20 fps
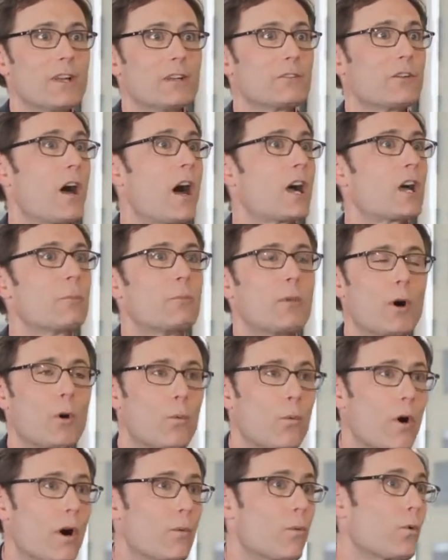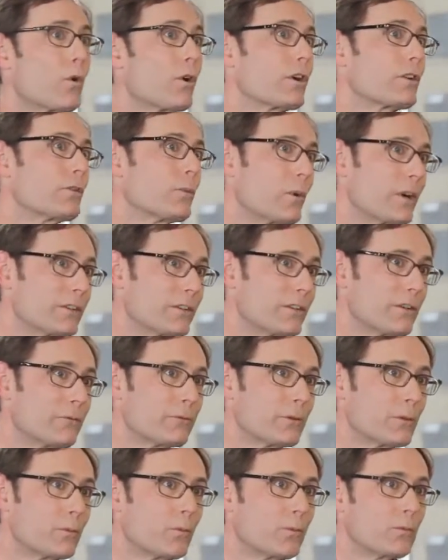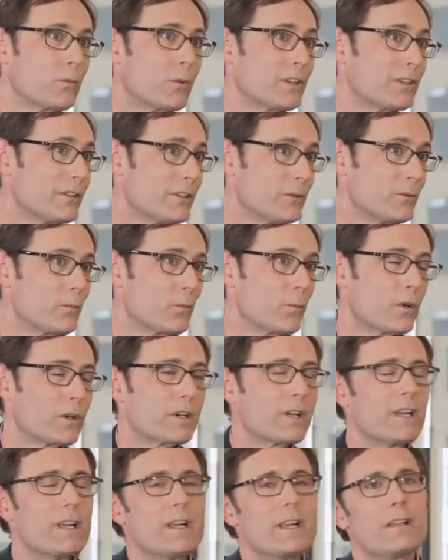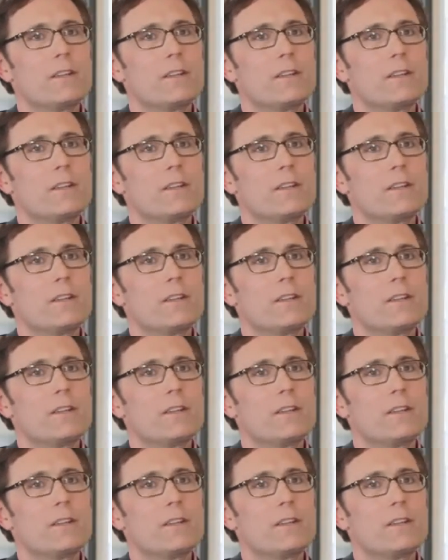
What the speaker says: talk about what worked, what didn't work.